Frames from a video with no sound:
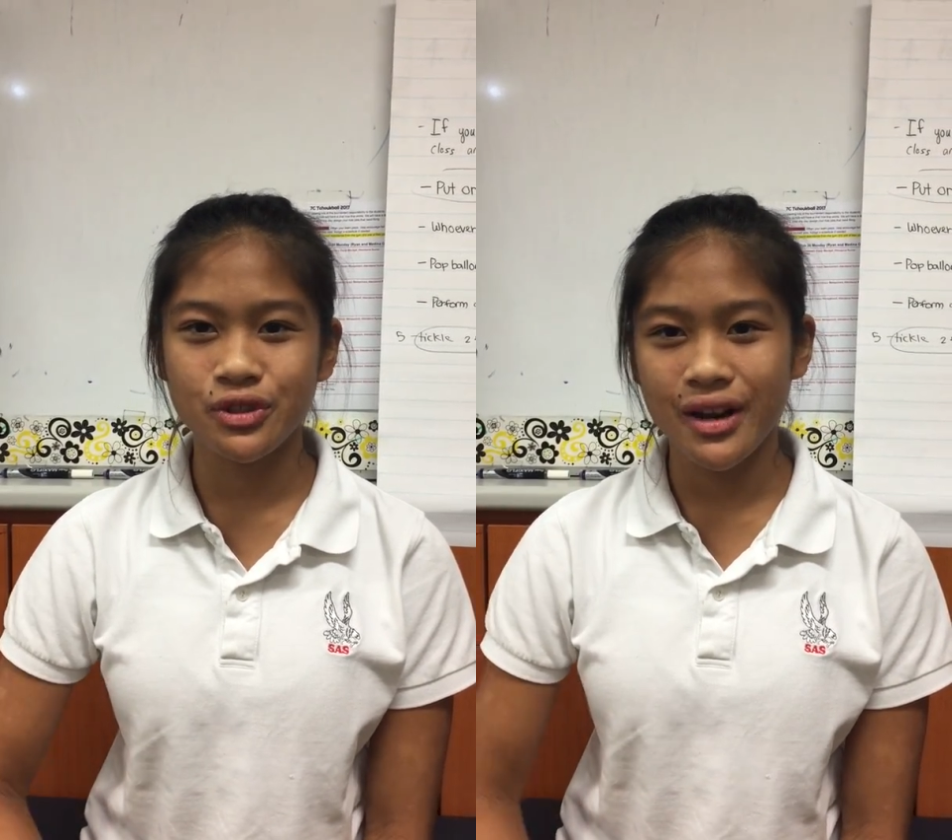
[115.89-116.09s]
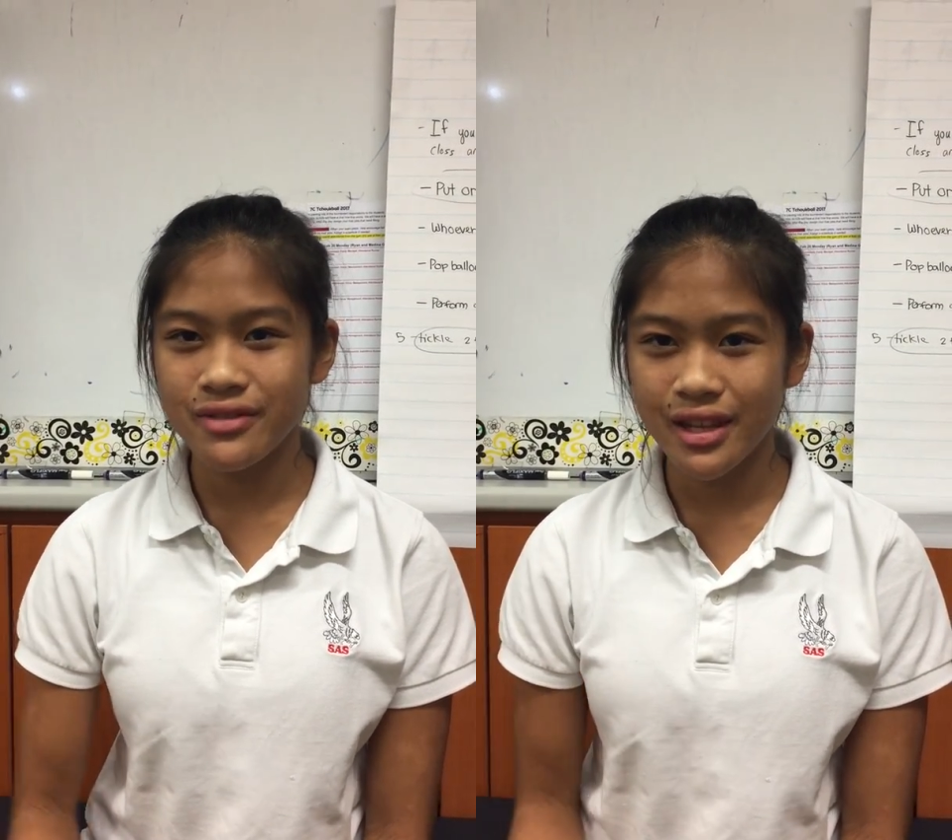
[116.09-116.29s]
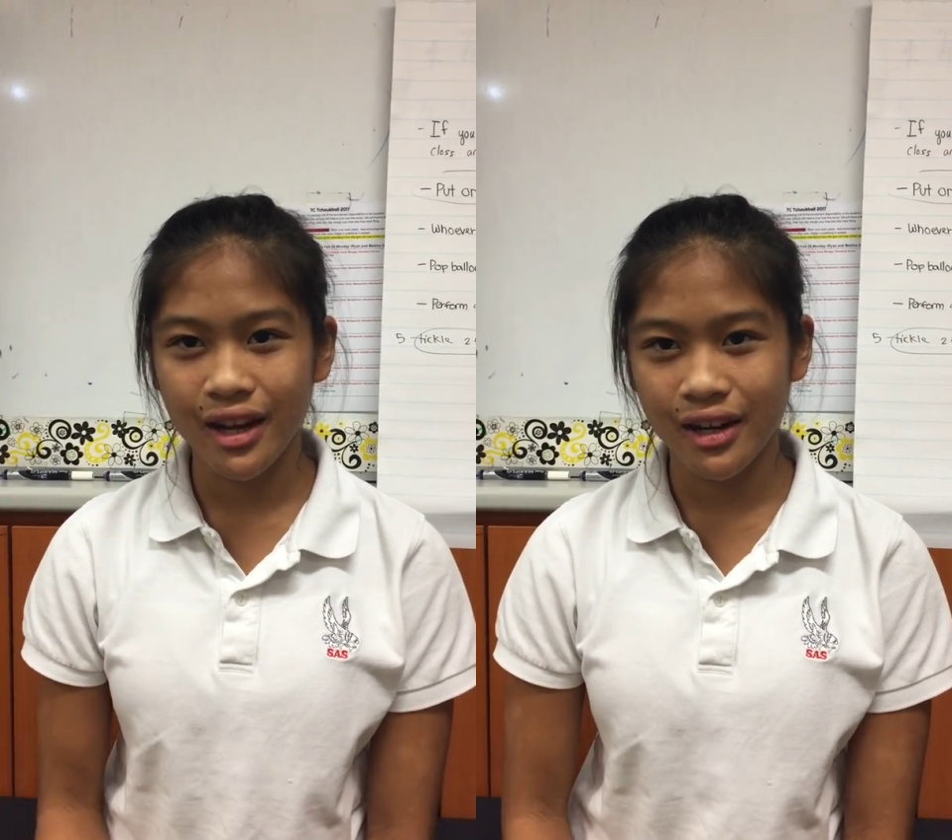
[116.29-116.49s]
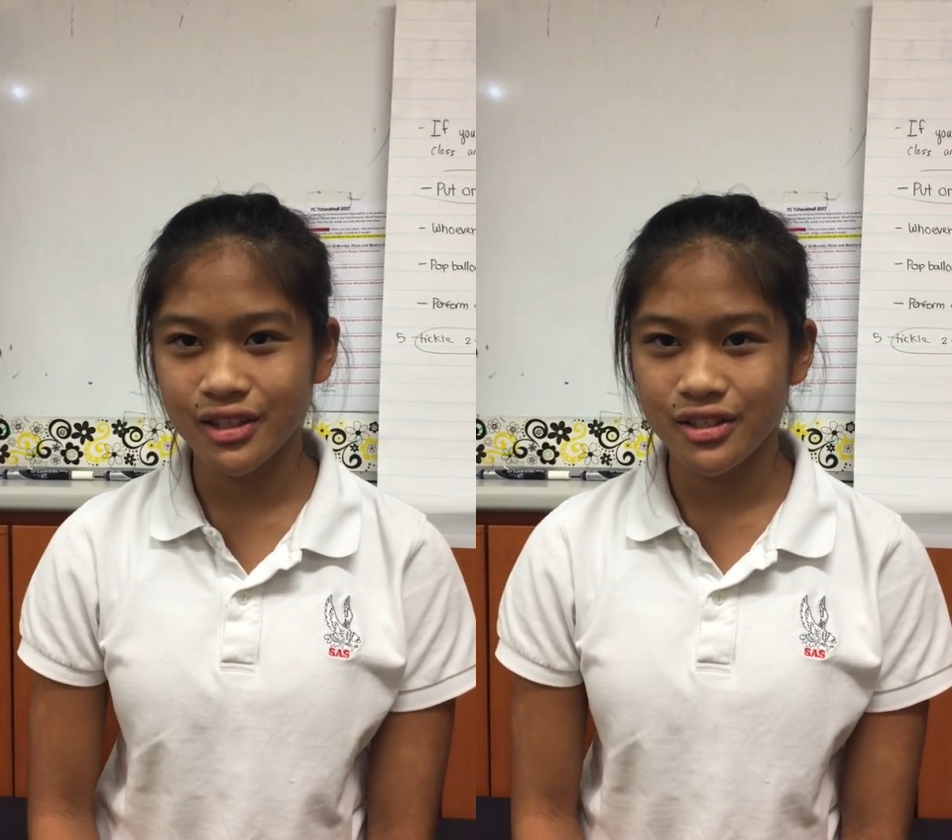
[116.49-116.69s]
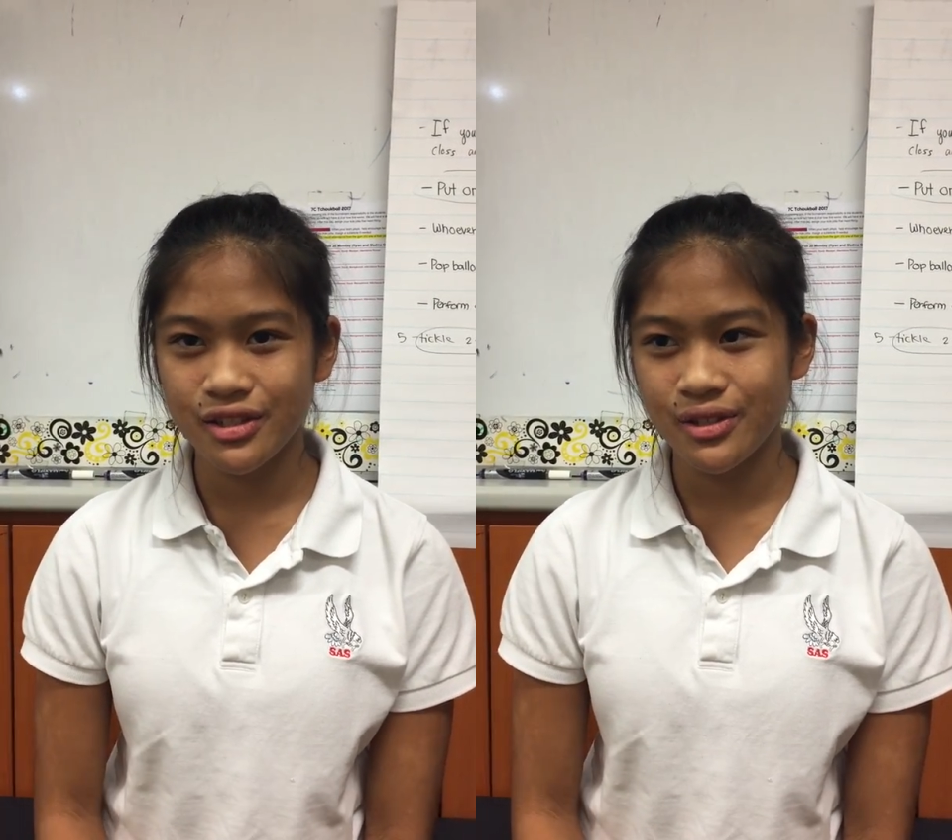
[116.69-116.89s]
drive the
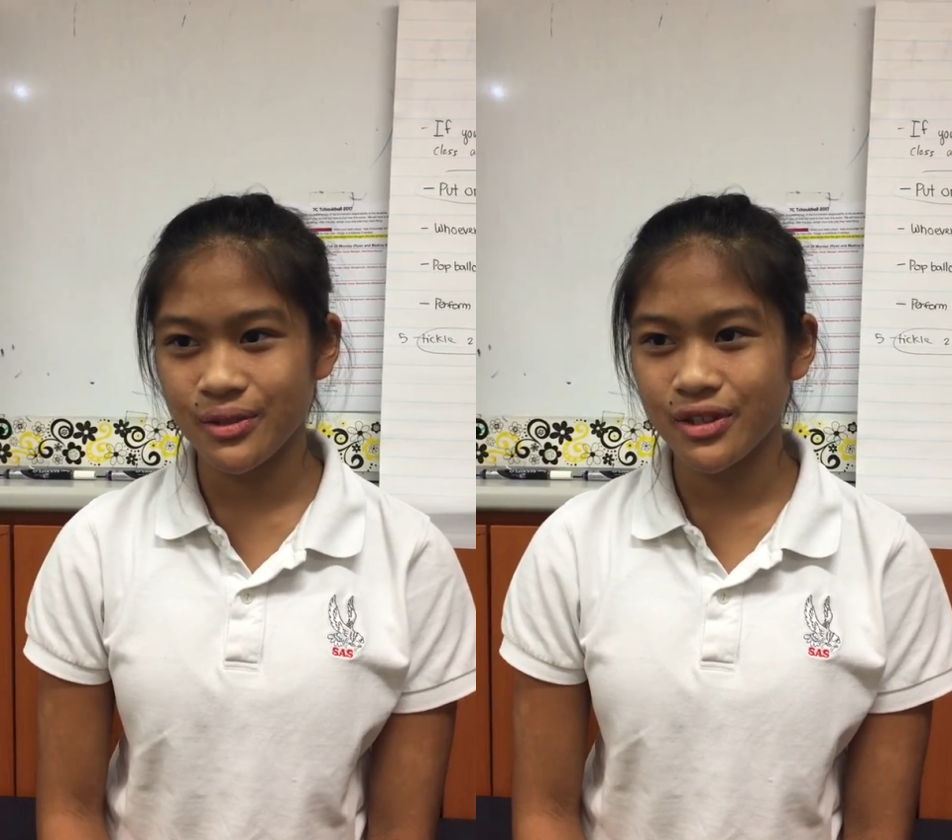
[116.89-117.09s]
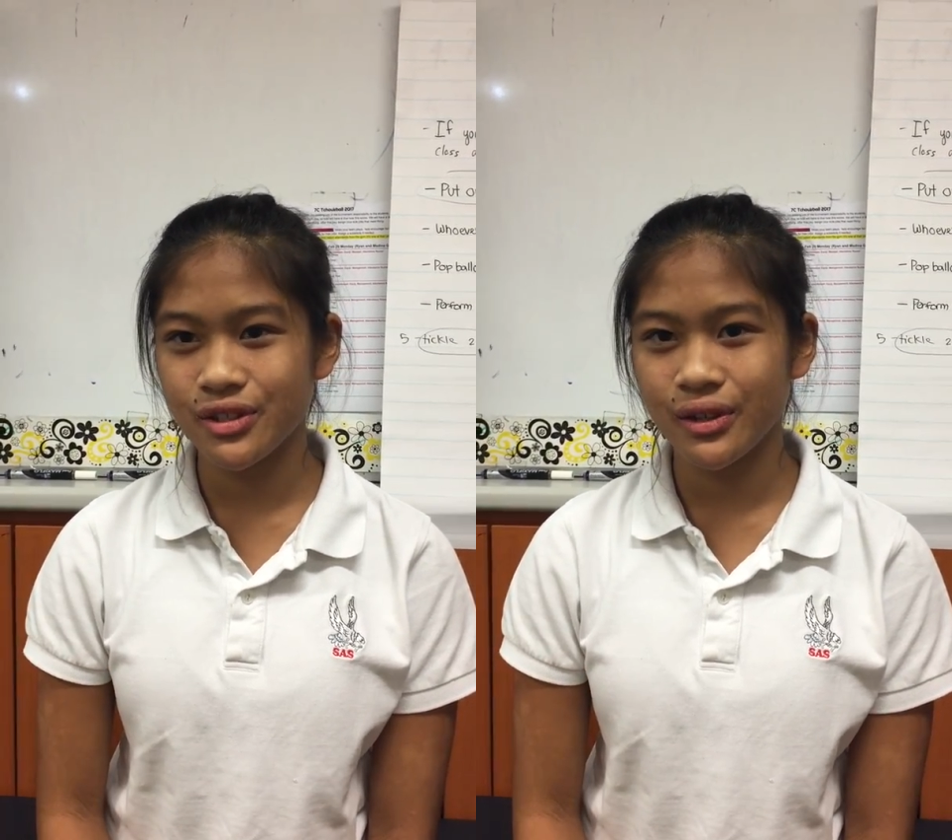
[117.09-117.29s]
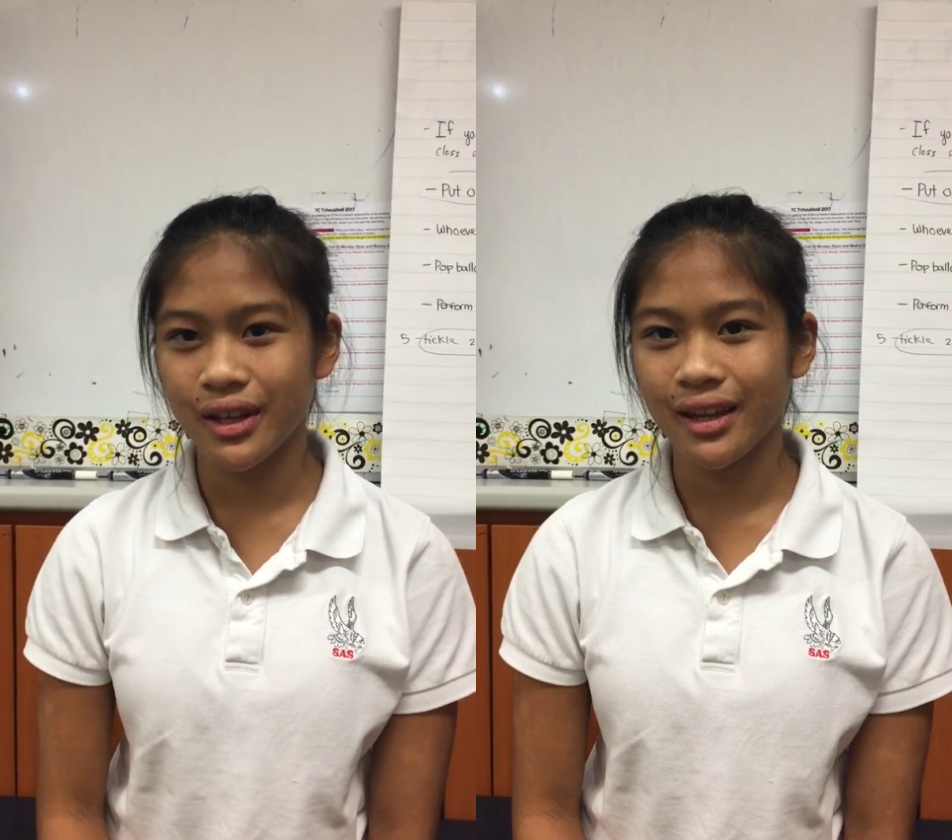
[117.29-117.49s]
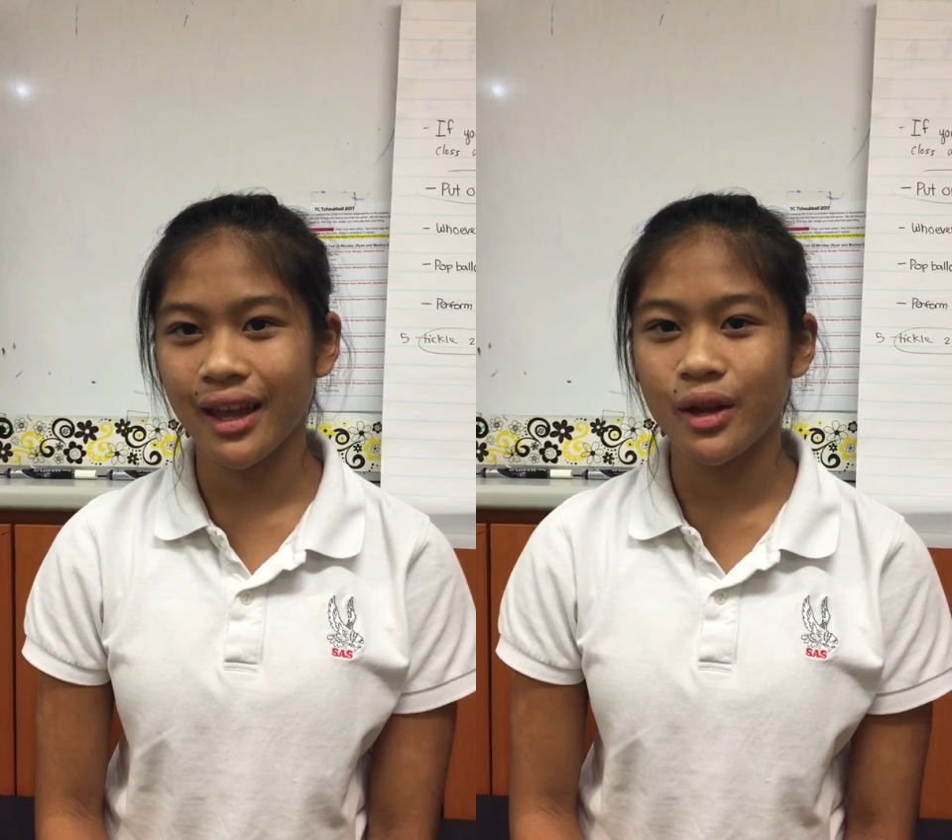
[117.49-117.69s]
character to do the shooting,